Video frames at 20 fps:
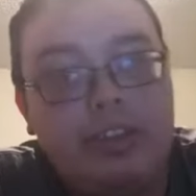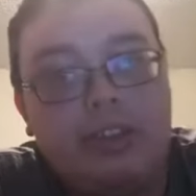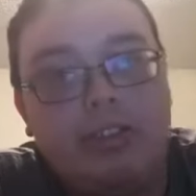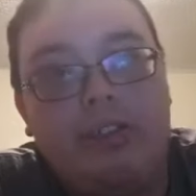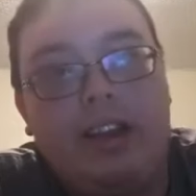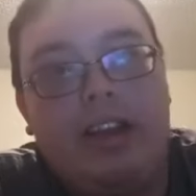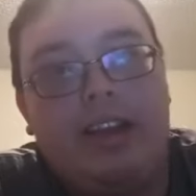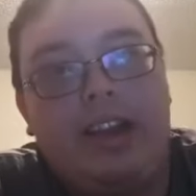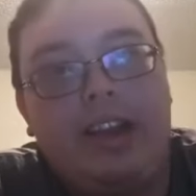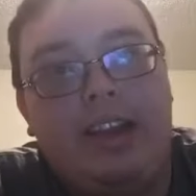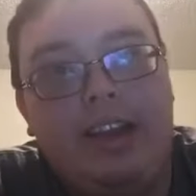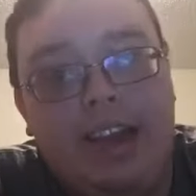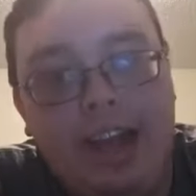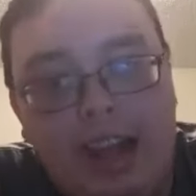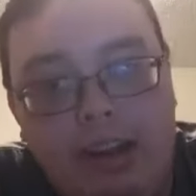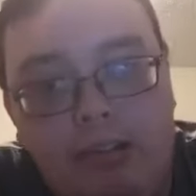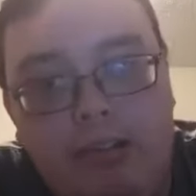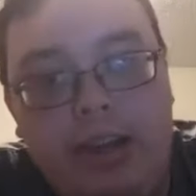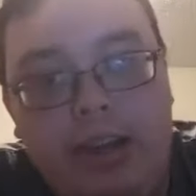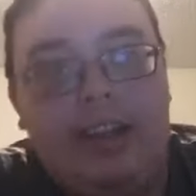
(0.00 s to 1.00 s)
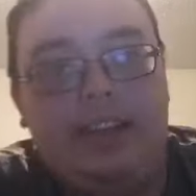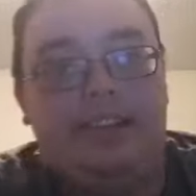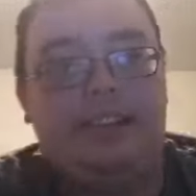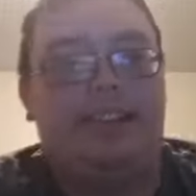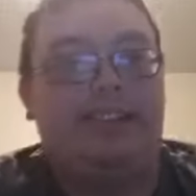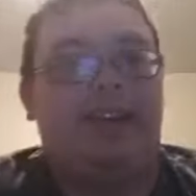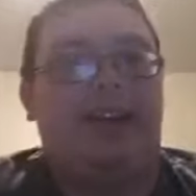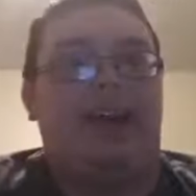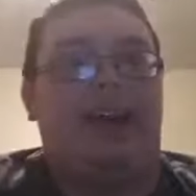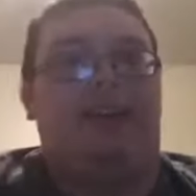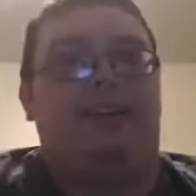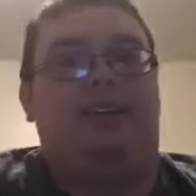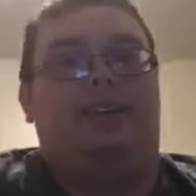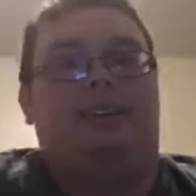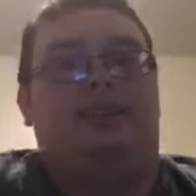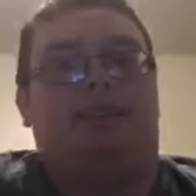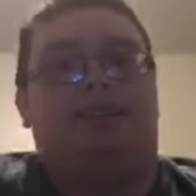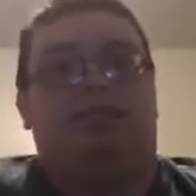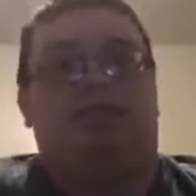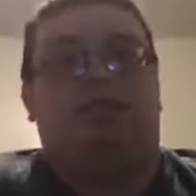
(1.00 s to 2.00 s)
Okay? Iniquity is sin.
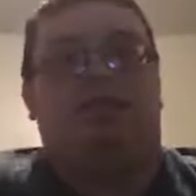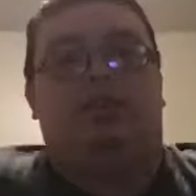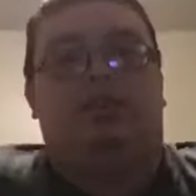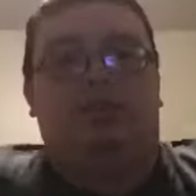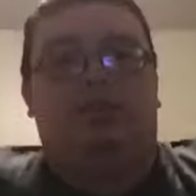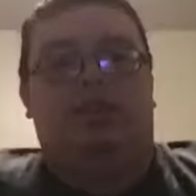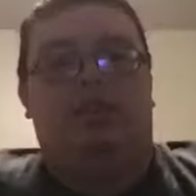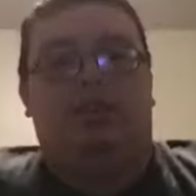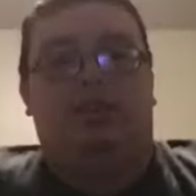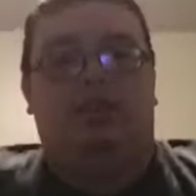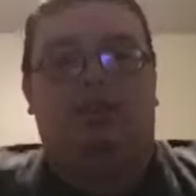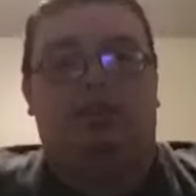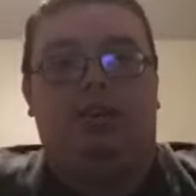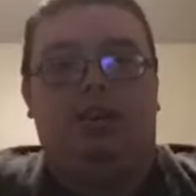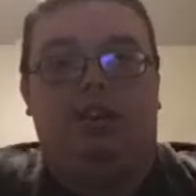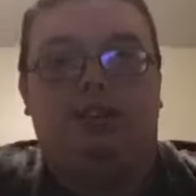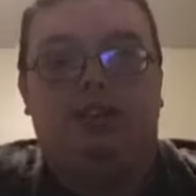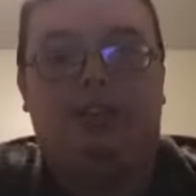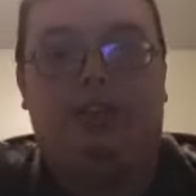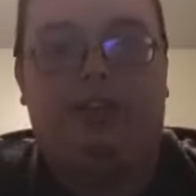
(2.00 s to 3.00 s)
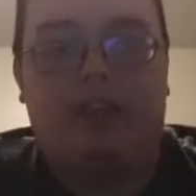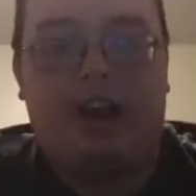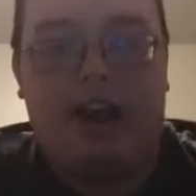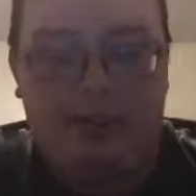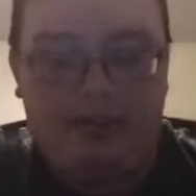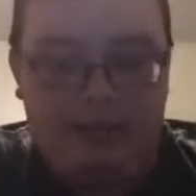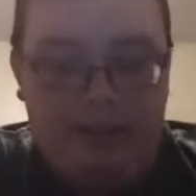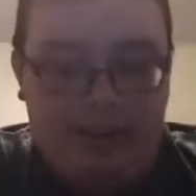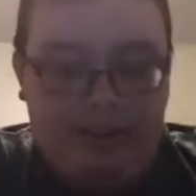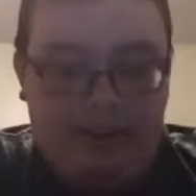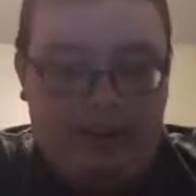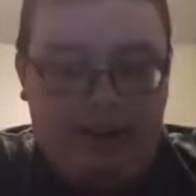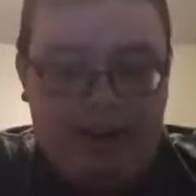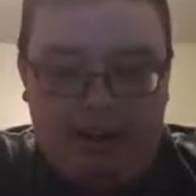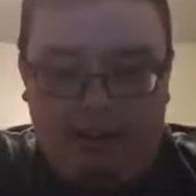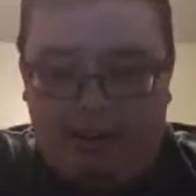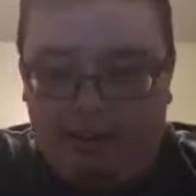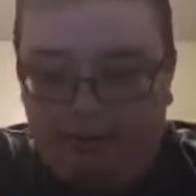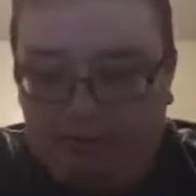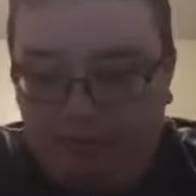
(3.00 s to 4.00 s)
So God found it
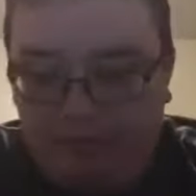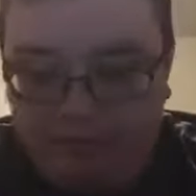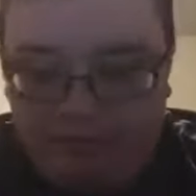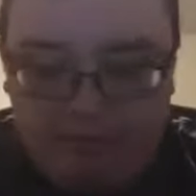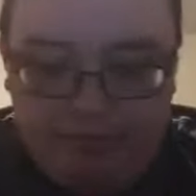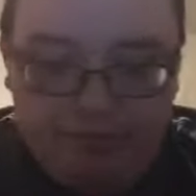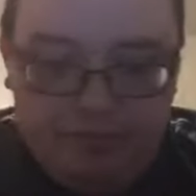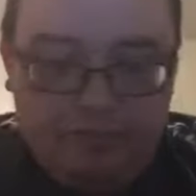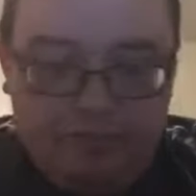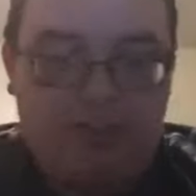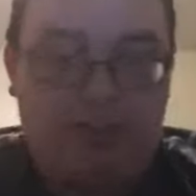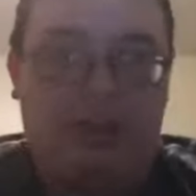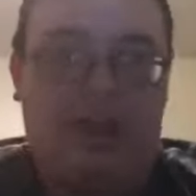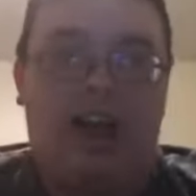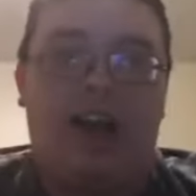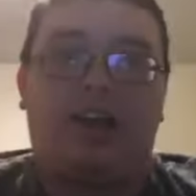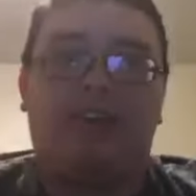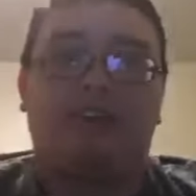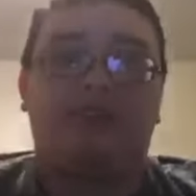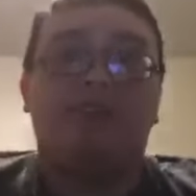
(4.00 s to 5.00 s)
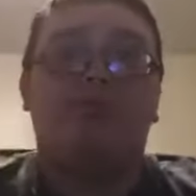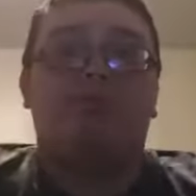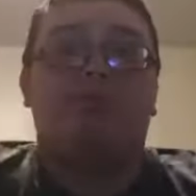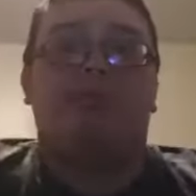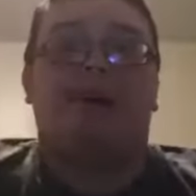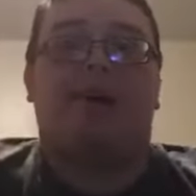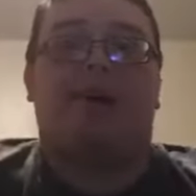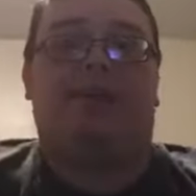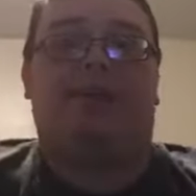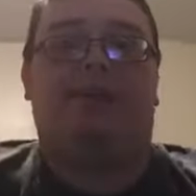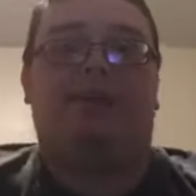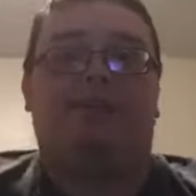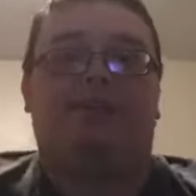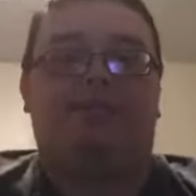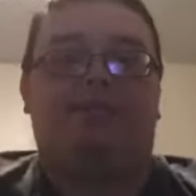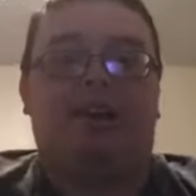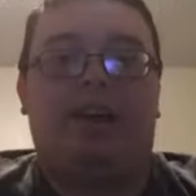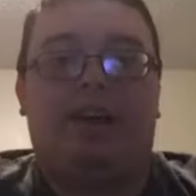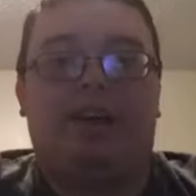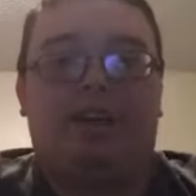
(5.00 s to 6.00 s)
out. And God knew about it.
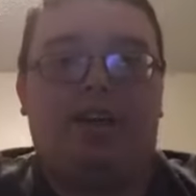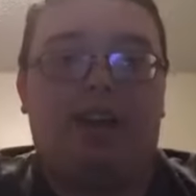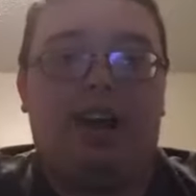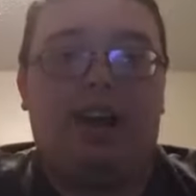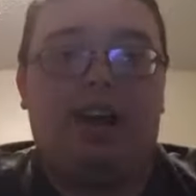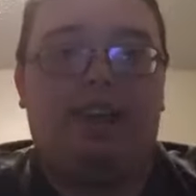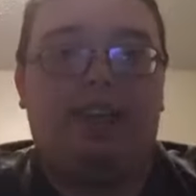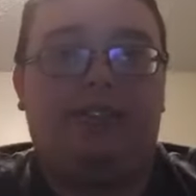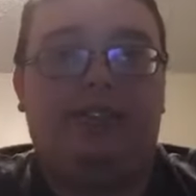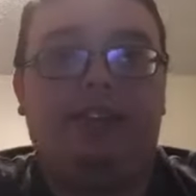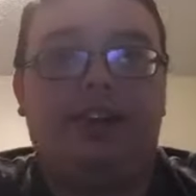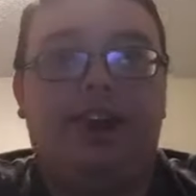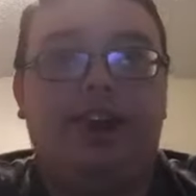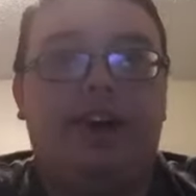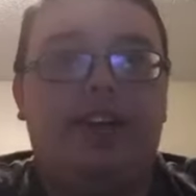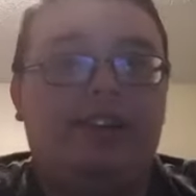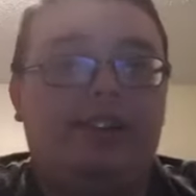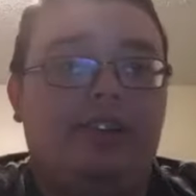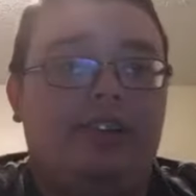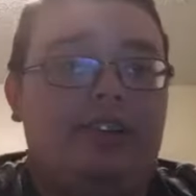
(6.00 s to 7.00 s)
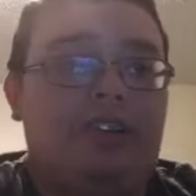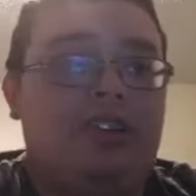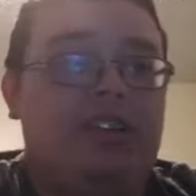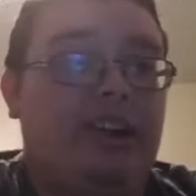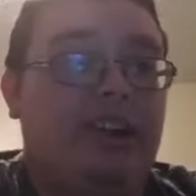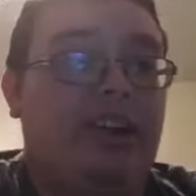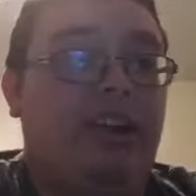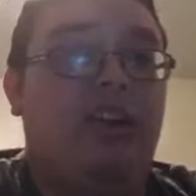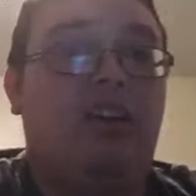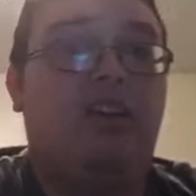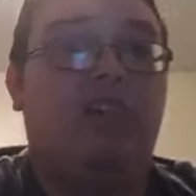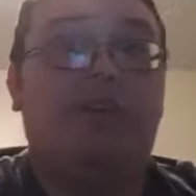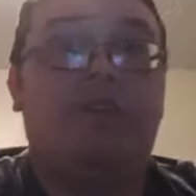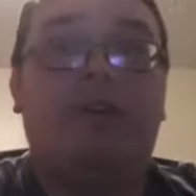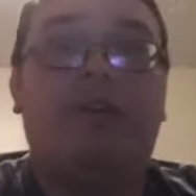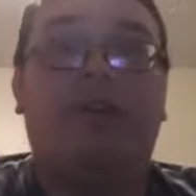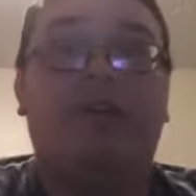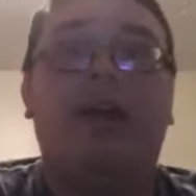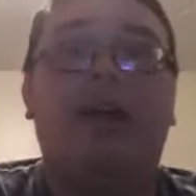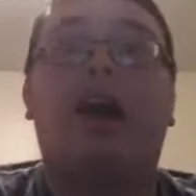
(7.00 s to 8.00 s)
Right? God is all an
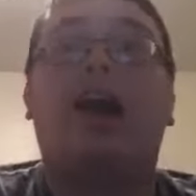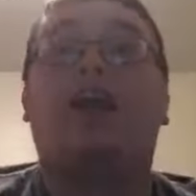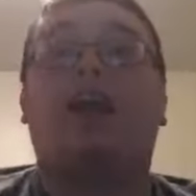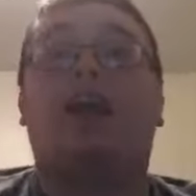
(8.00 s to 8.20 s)
all-knowing God.